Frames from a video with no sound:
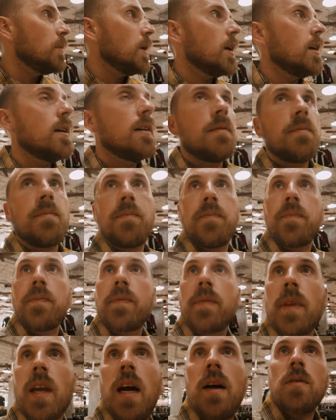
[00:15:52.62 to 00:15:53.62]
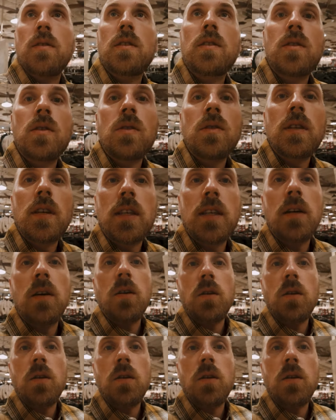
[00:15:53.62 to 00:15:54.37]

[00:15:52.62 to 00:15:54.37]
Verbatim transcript: but I was sold on the